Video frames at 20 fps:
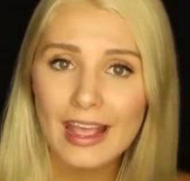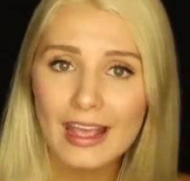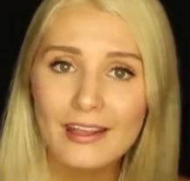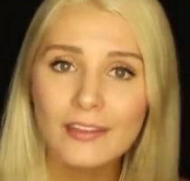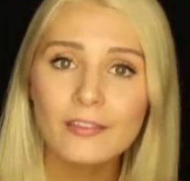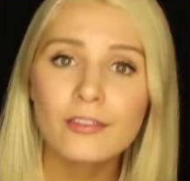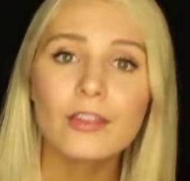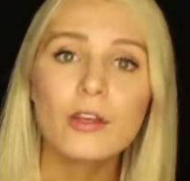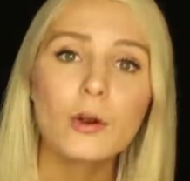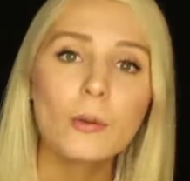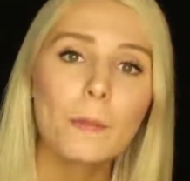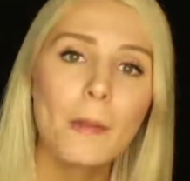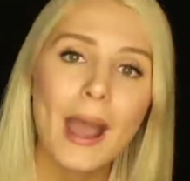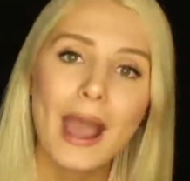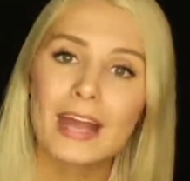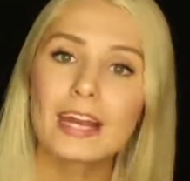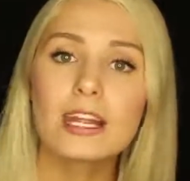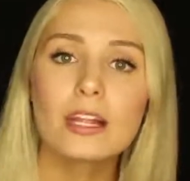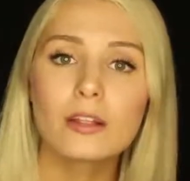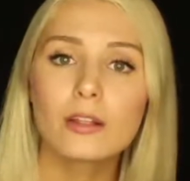is their
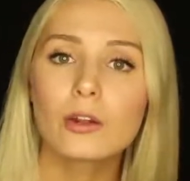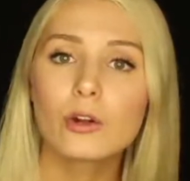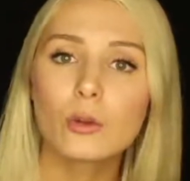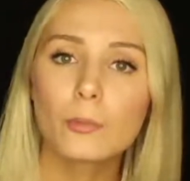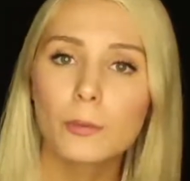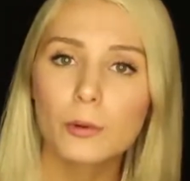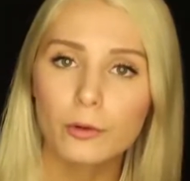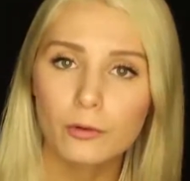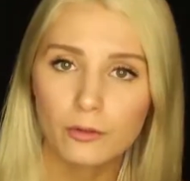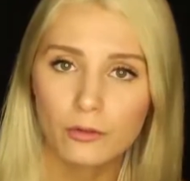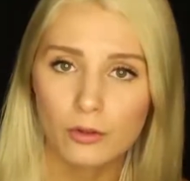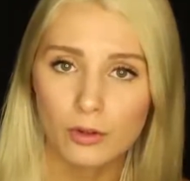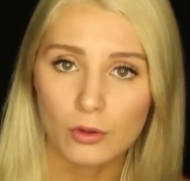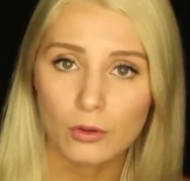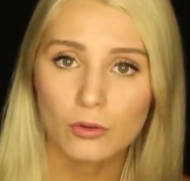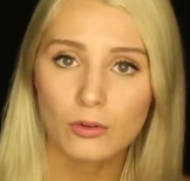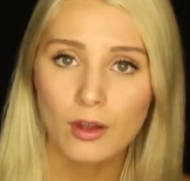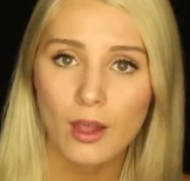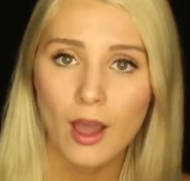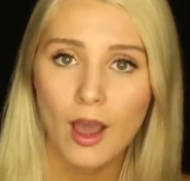petty little
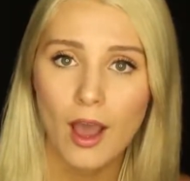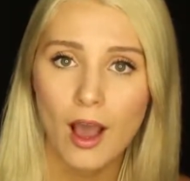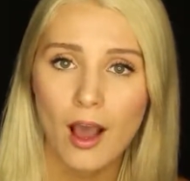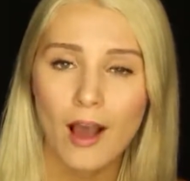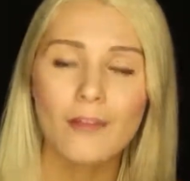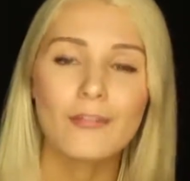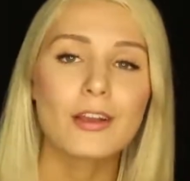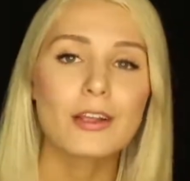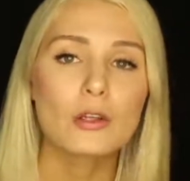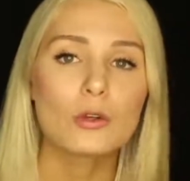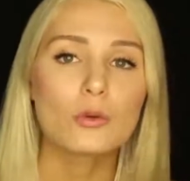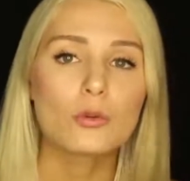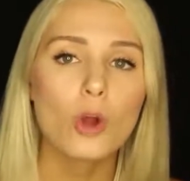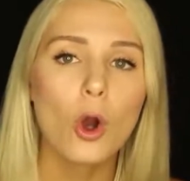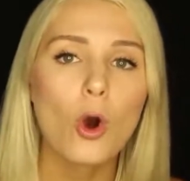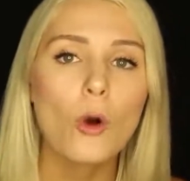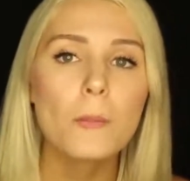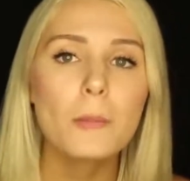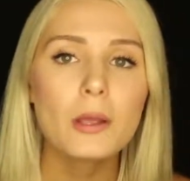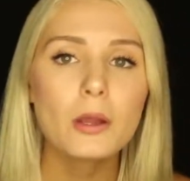pursuit of a
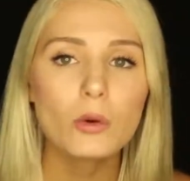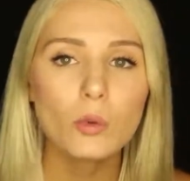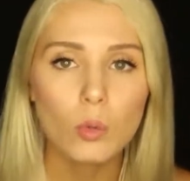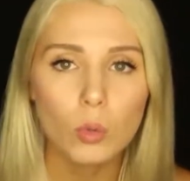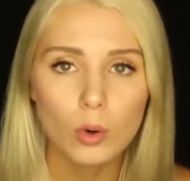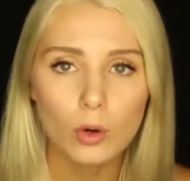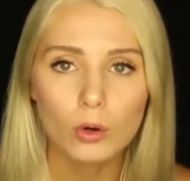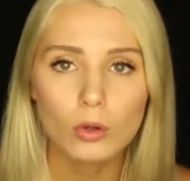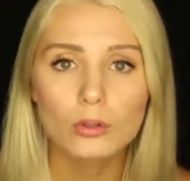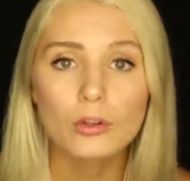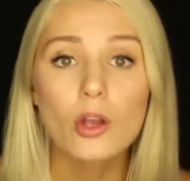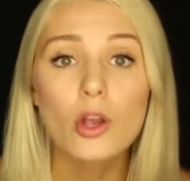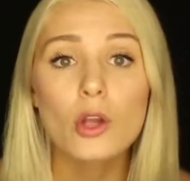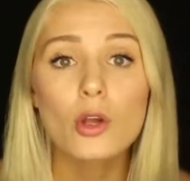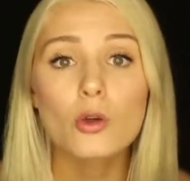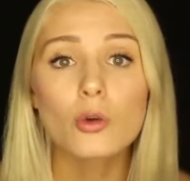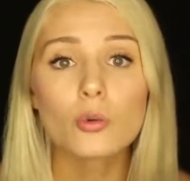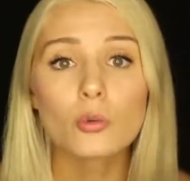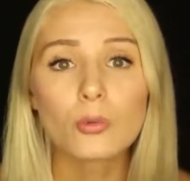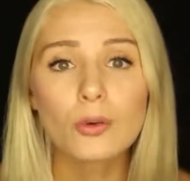utopian world
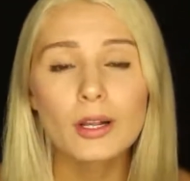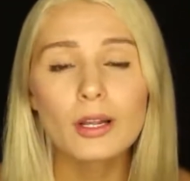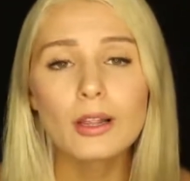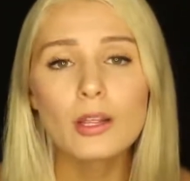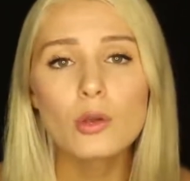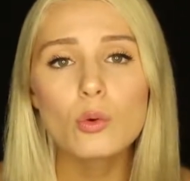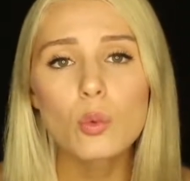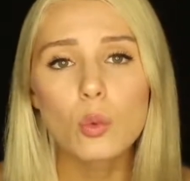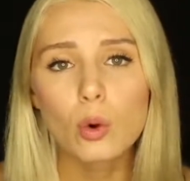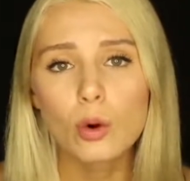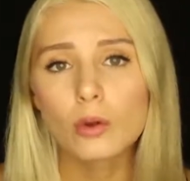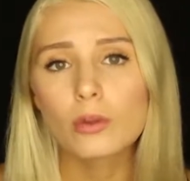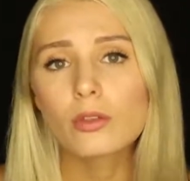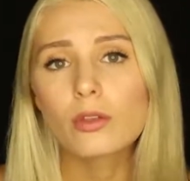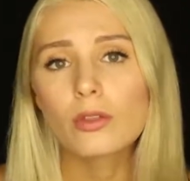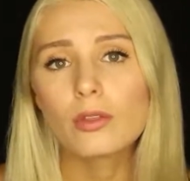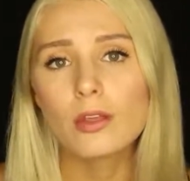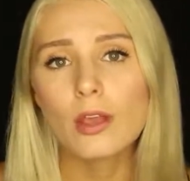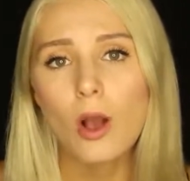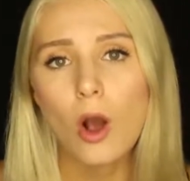really
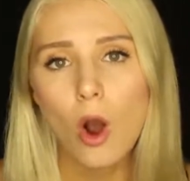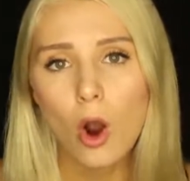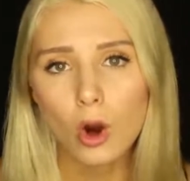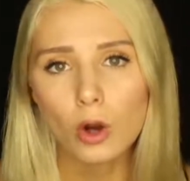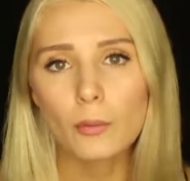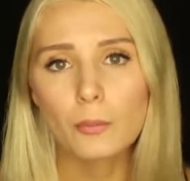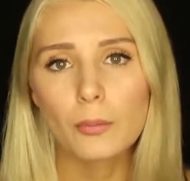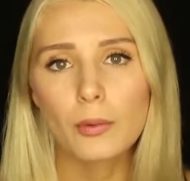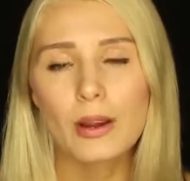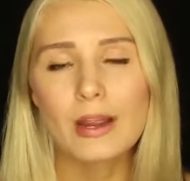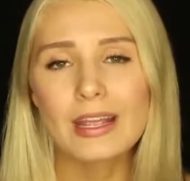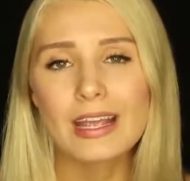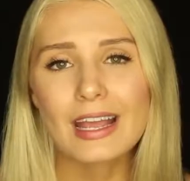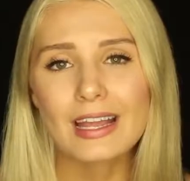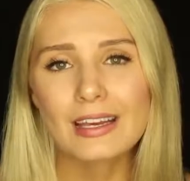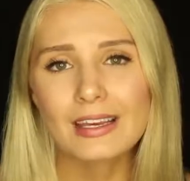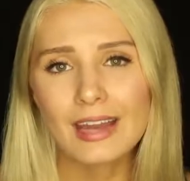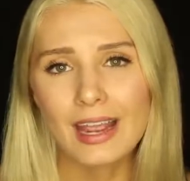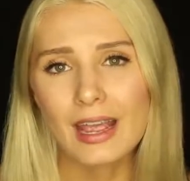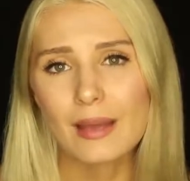worth the heartbreak
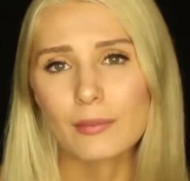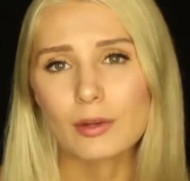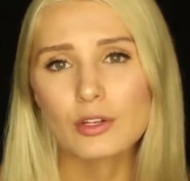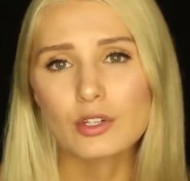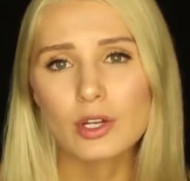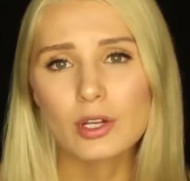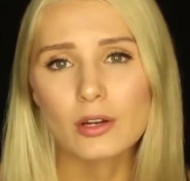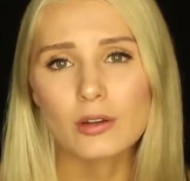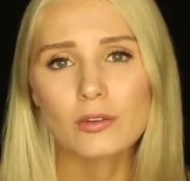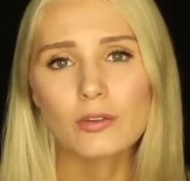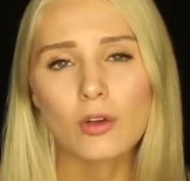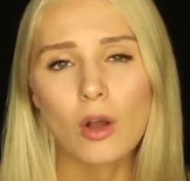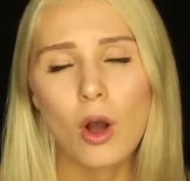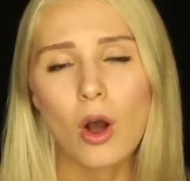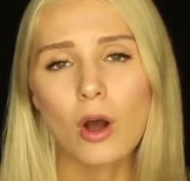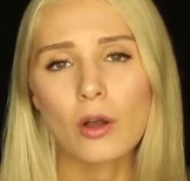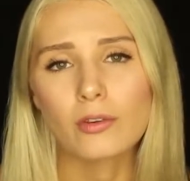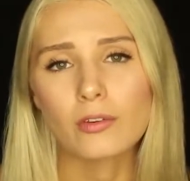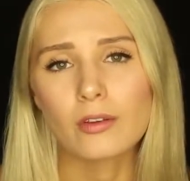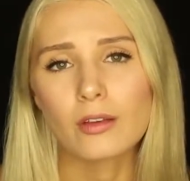and damage it is
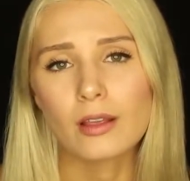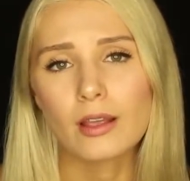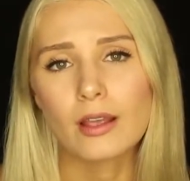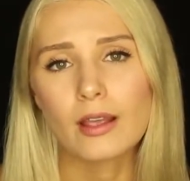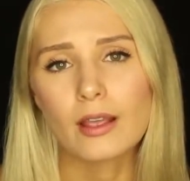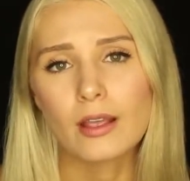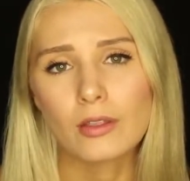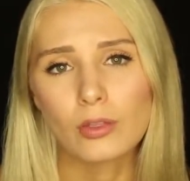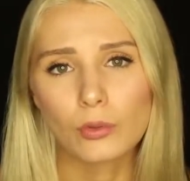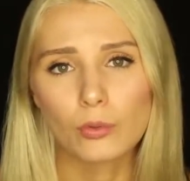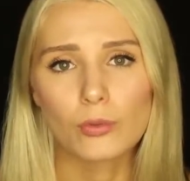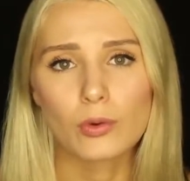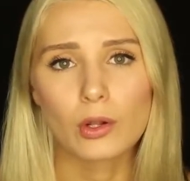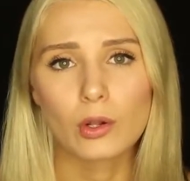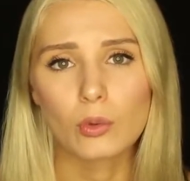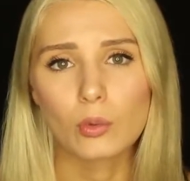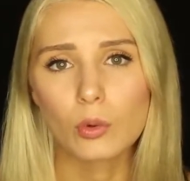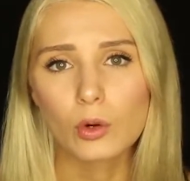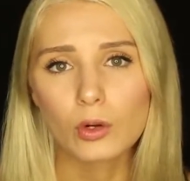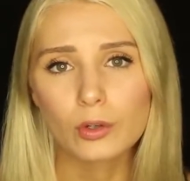causing in the
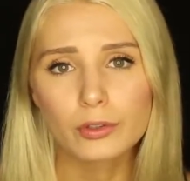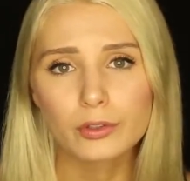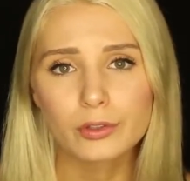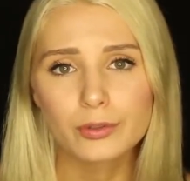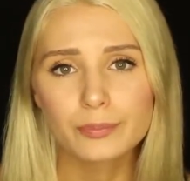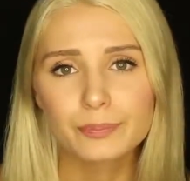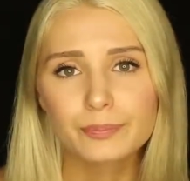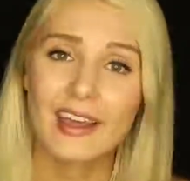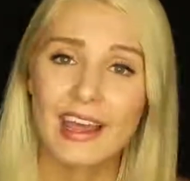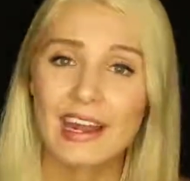real world?